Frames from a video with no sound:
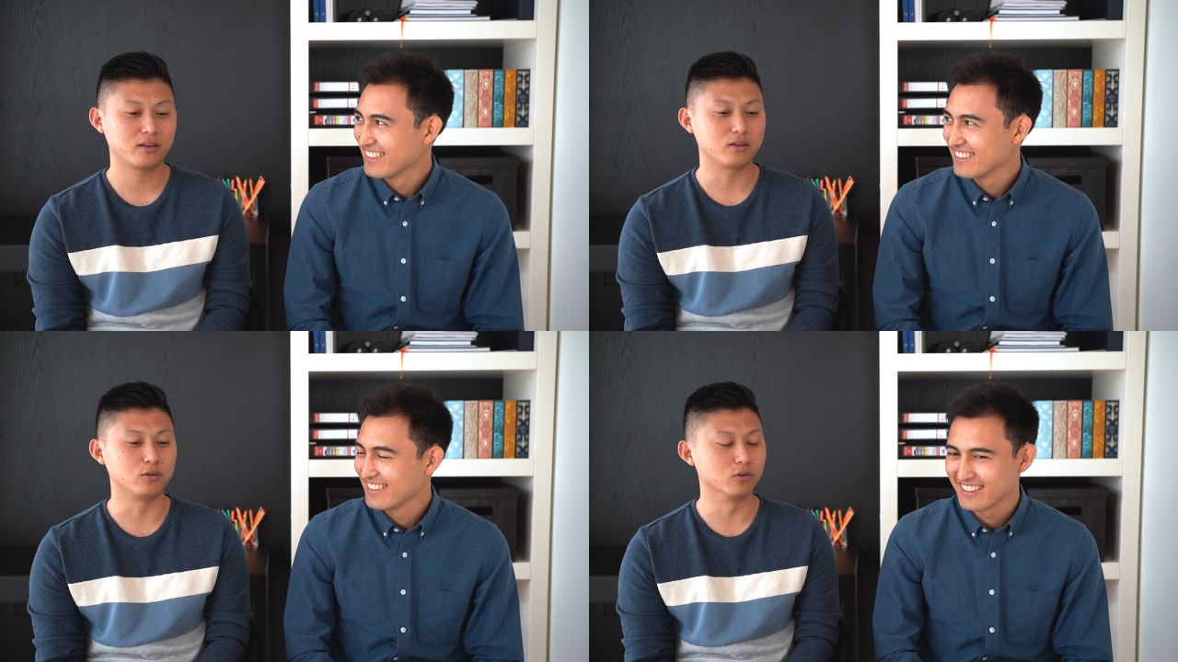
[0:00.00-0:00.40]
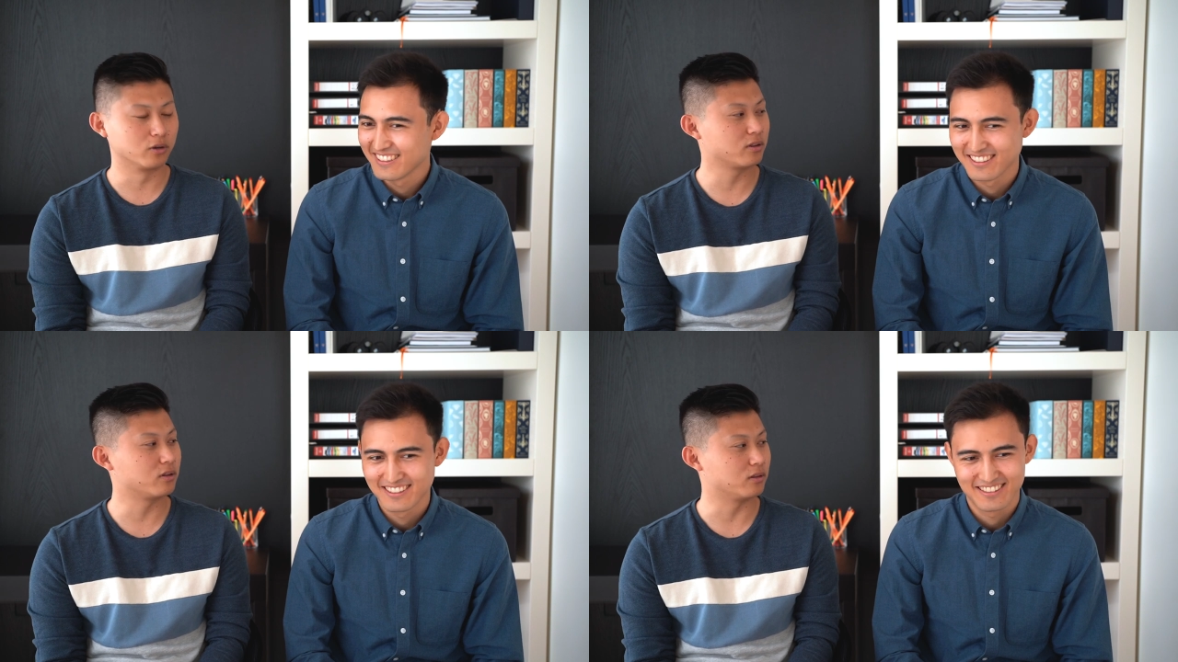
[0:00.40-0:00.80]
Speaker 1: you
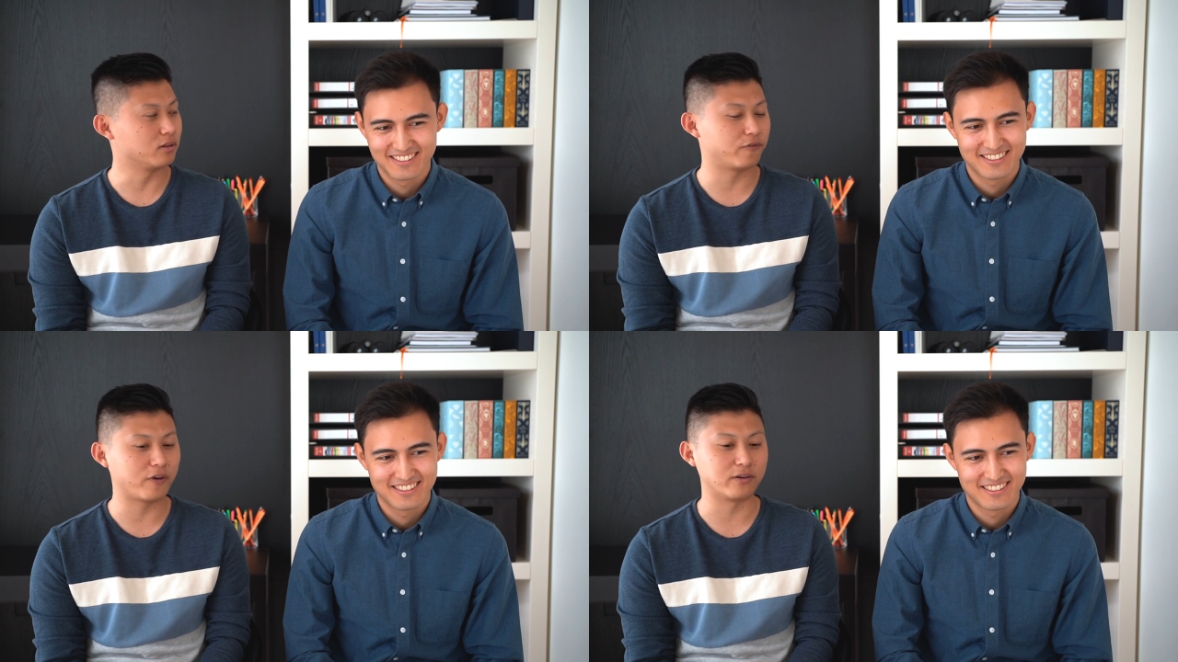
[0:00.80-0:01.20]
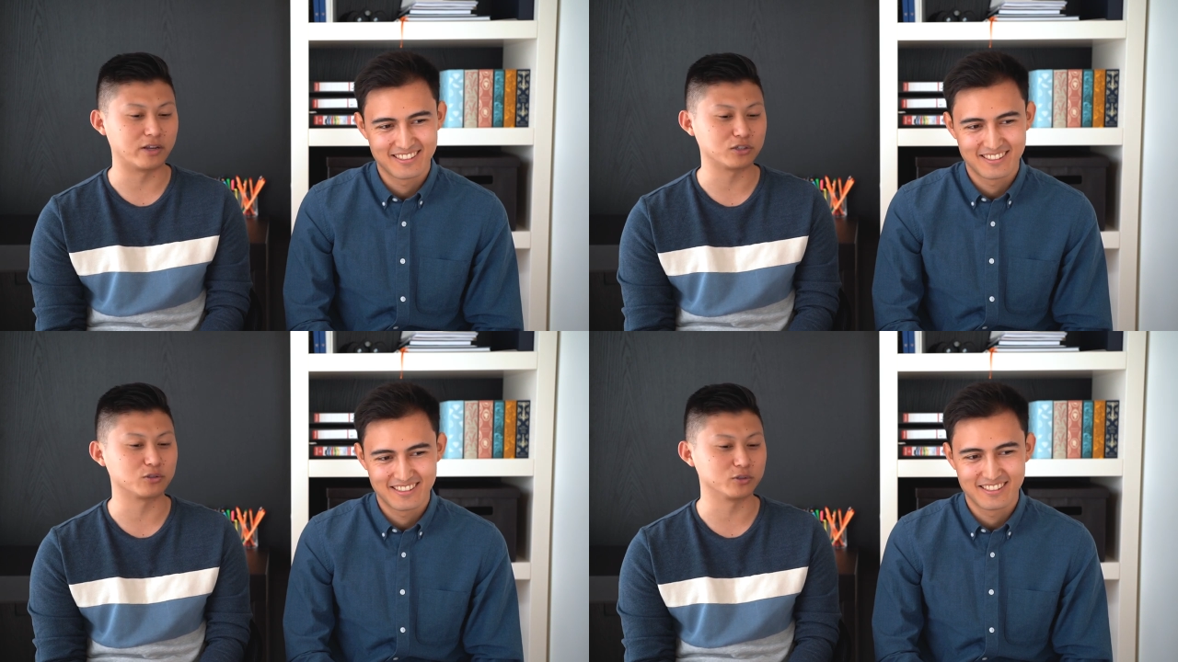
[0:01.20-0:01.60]
learn the the
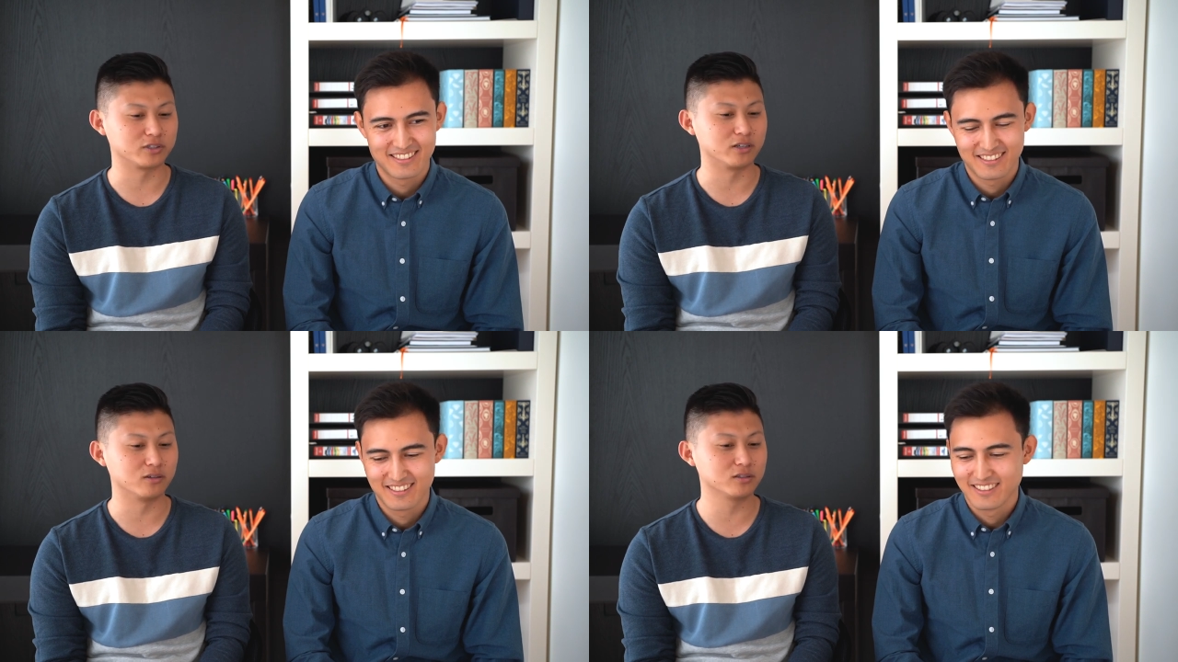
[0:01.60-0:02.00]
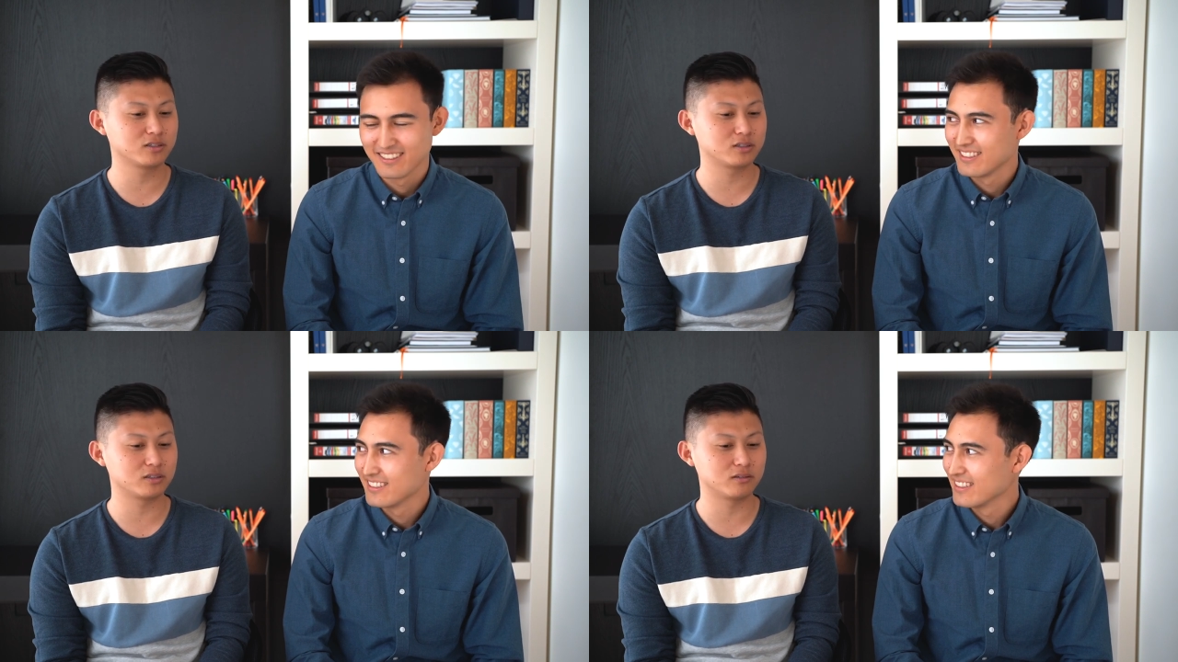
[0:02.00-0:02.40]
foundational
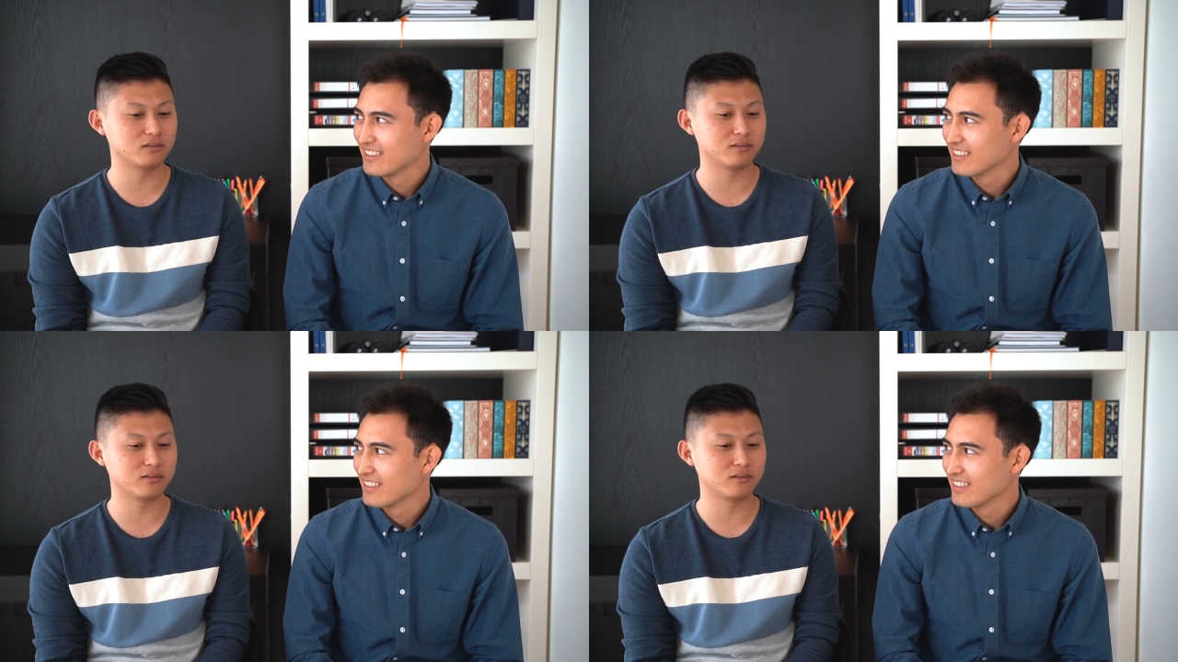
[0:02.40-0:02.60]
skills